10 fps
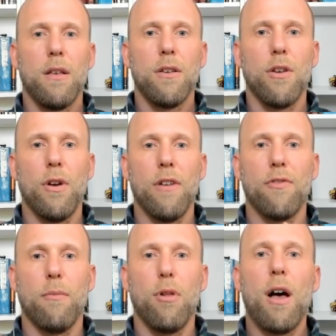So if
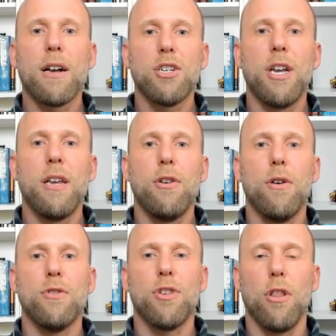the blockchain
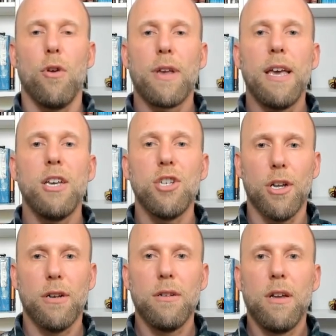knows the
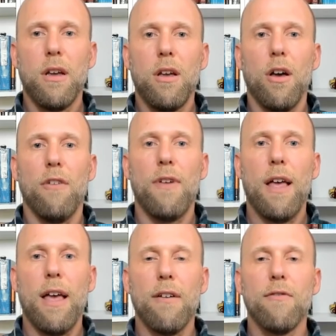location of
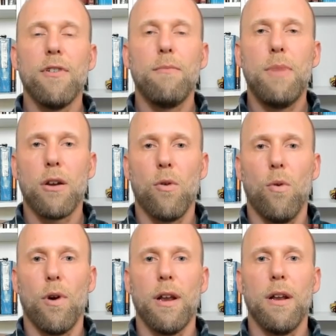every
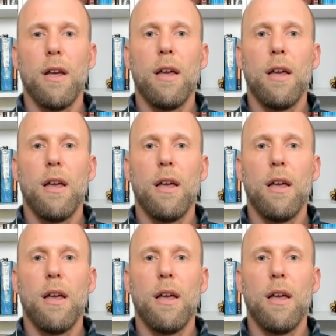Bitcoin,